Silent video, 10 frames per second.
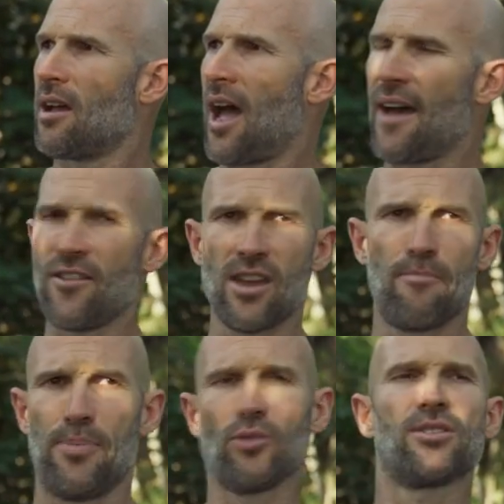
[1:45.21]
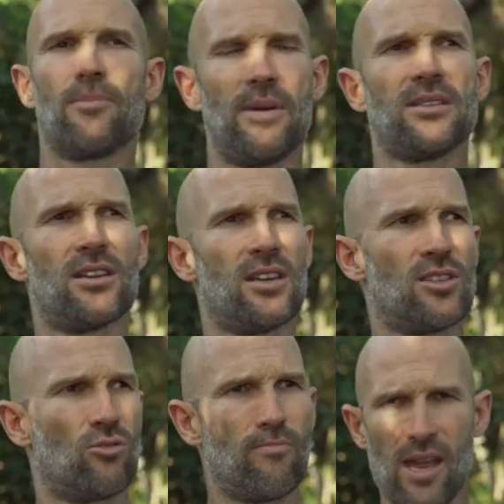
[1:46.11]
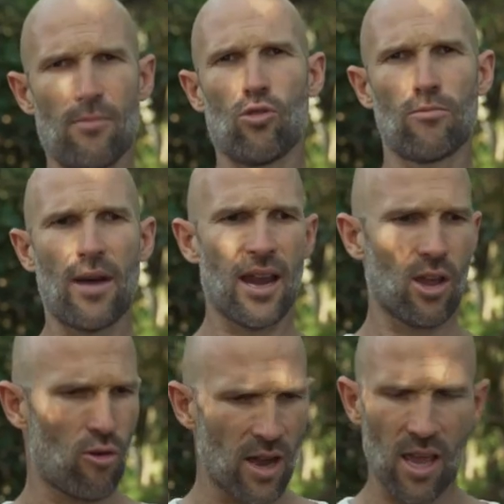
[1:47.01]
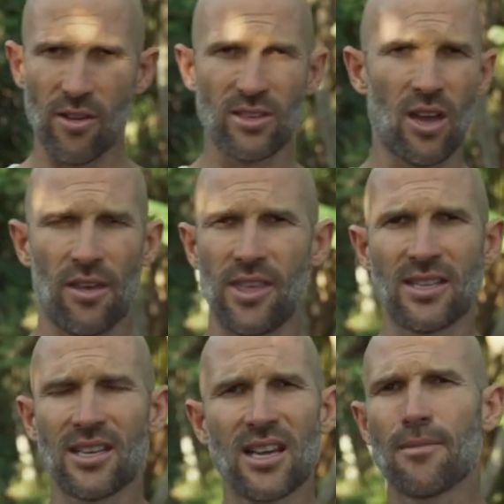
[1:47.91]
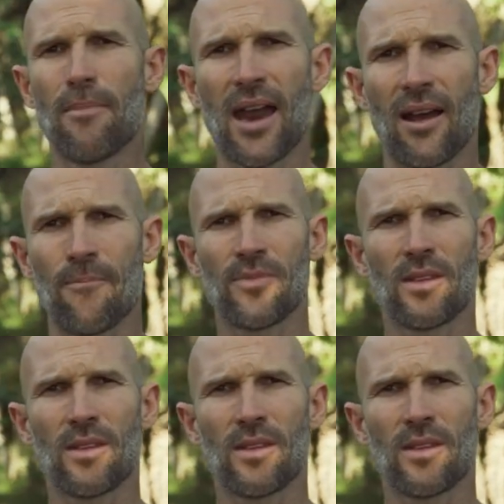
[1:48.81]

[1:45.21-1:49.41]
having built a business or made more money or any of those kind of things. It doesn't matter.